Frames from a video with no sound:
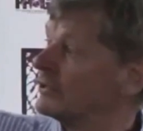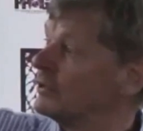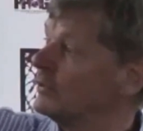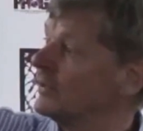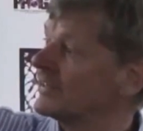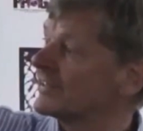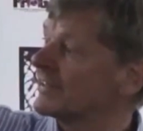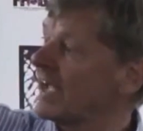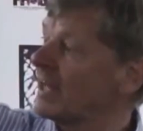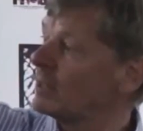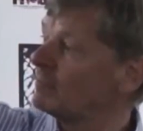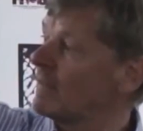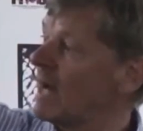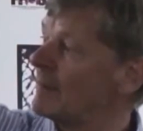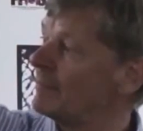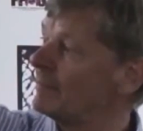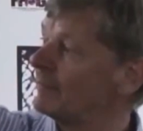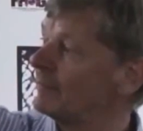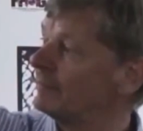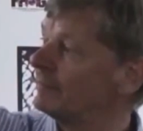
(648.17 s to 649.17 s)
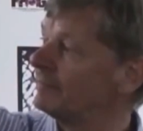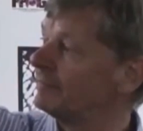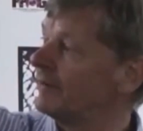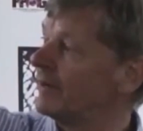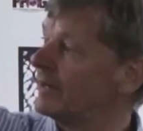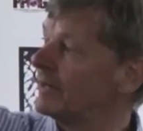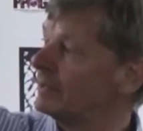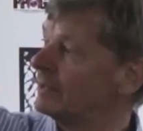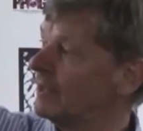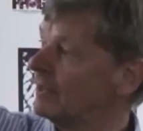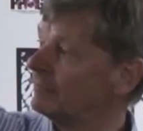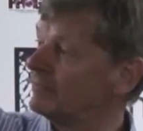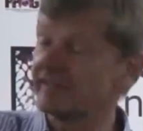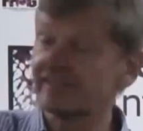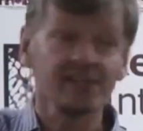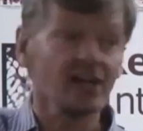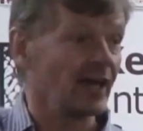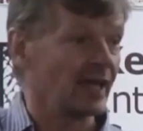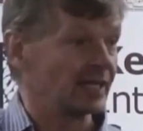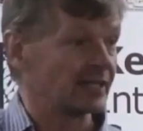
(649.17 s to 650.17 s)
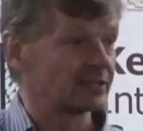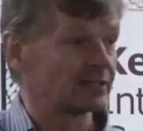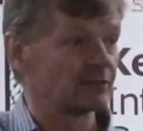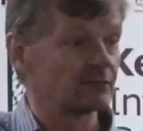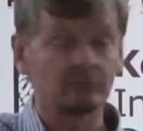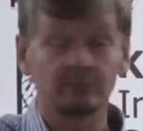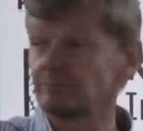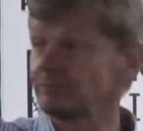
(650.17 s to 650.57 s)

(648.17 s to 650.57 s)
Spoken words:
2-scale map of the site,